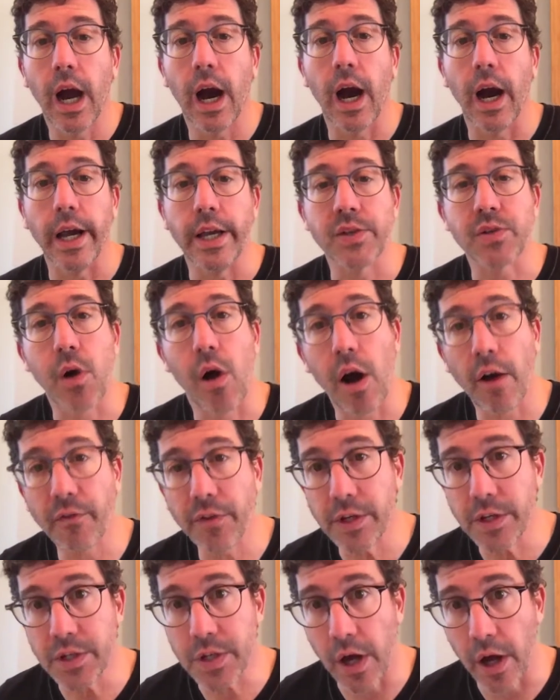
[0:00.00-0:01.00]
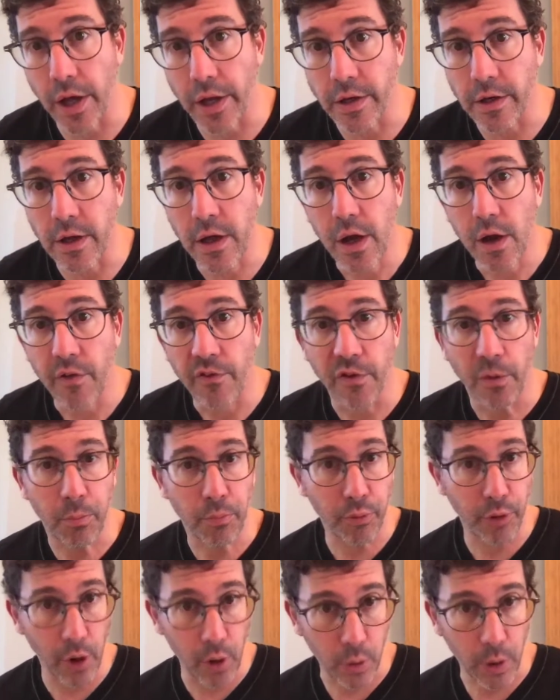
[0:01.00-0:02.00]
is often done for
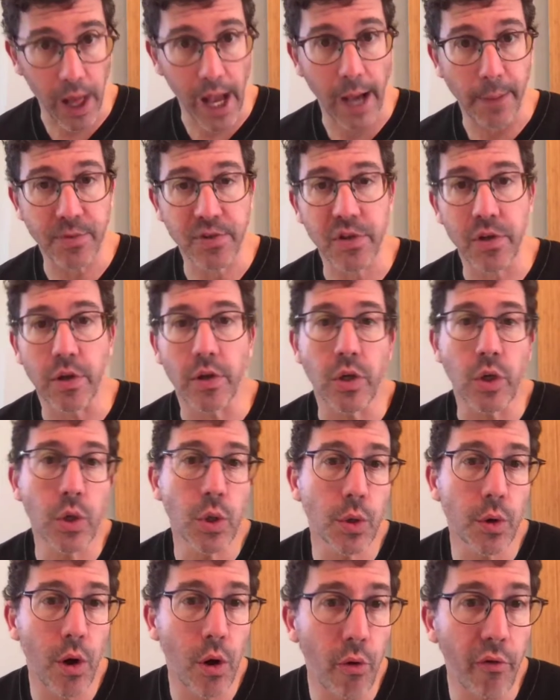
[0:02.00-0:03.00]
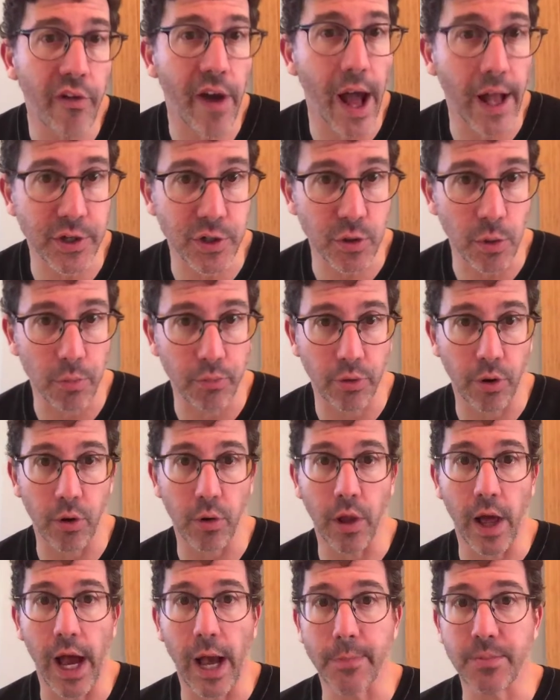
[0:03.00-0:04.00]
prolapse. Uterovaginal
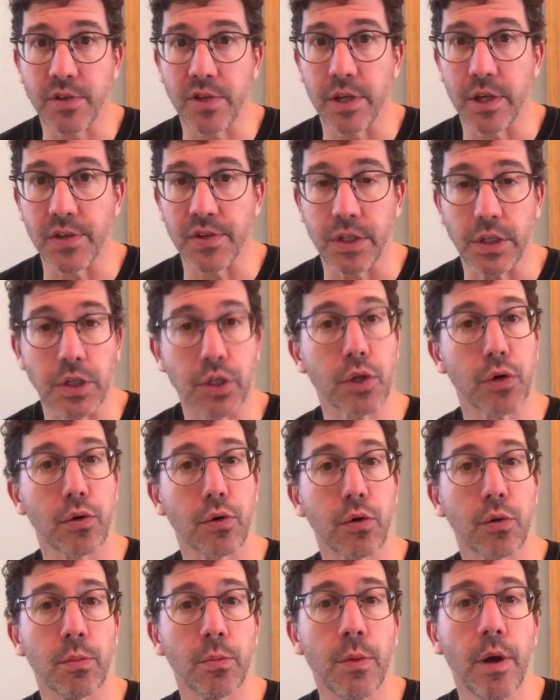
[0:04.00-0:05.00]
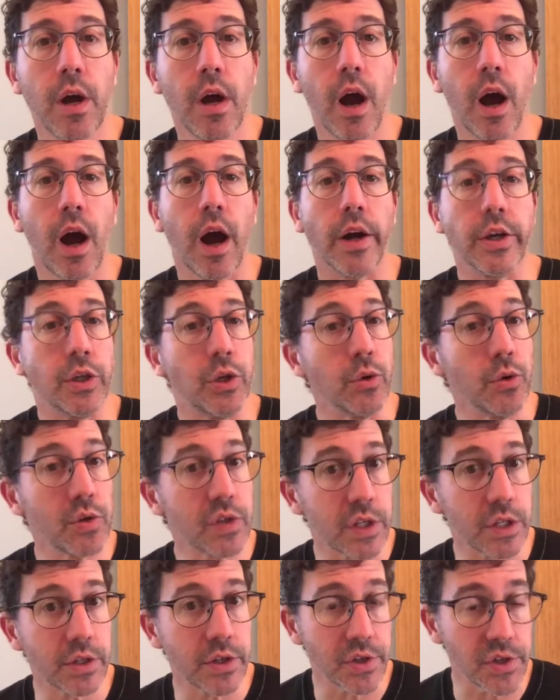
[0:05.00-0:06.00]
prolapse is a term used
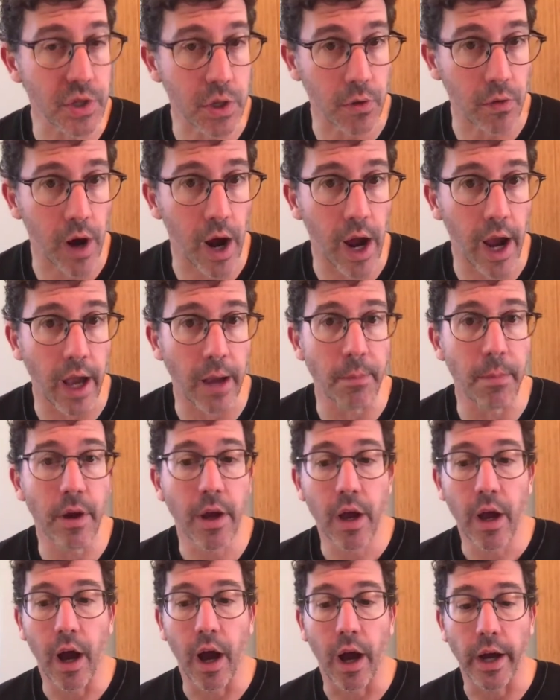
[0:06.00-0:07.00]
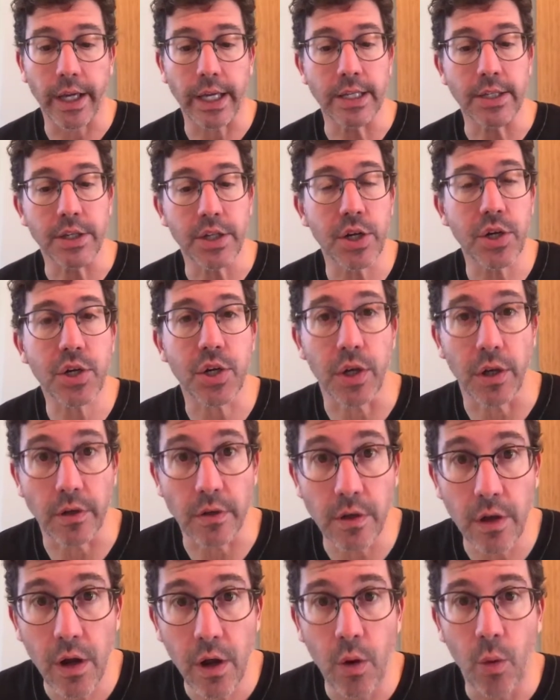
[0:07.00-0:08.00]
to describe a
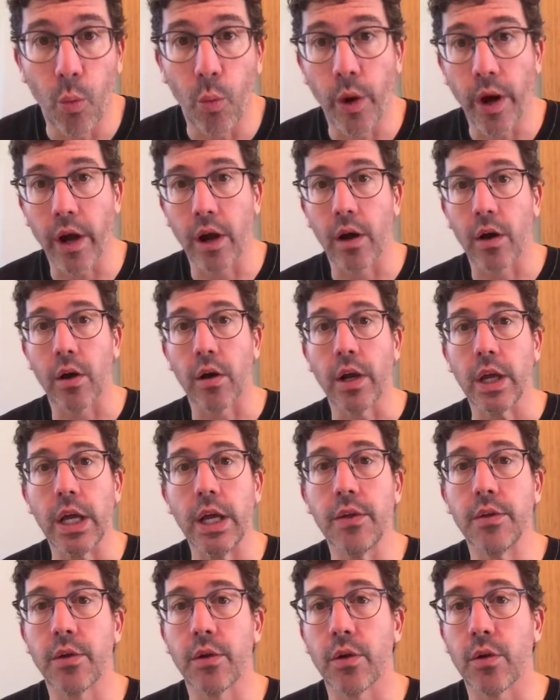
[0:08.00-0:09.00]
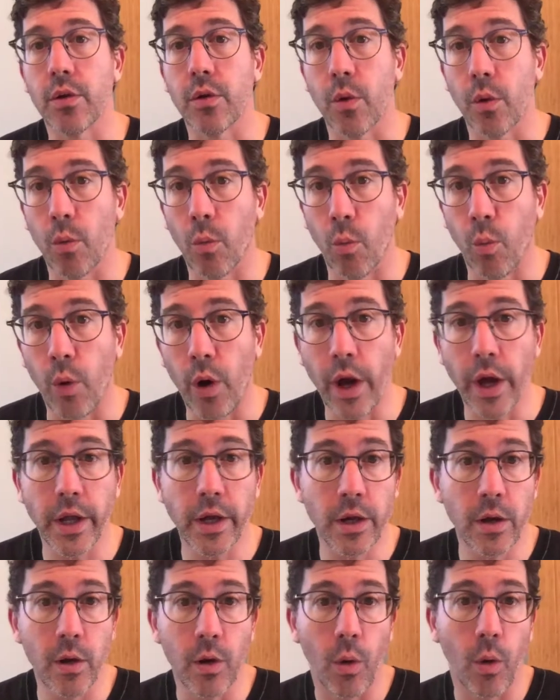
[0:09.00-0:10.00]
condition where either
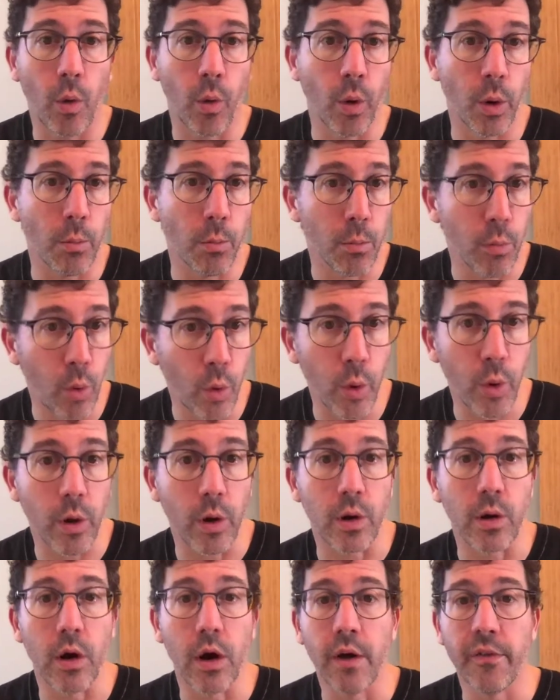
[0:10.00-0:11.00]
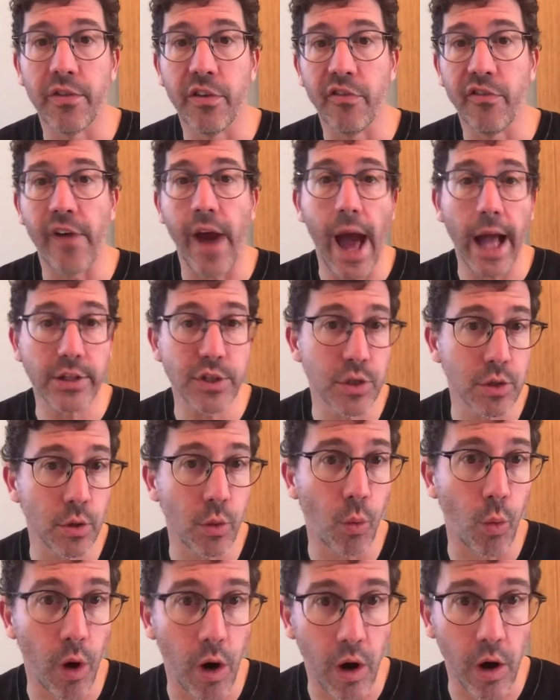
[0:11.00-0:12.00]
one or more of the vaginal
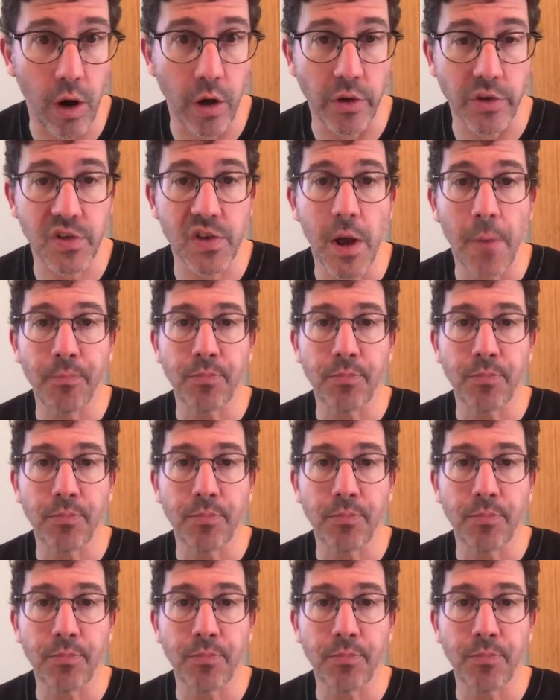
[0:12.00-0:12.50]
walls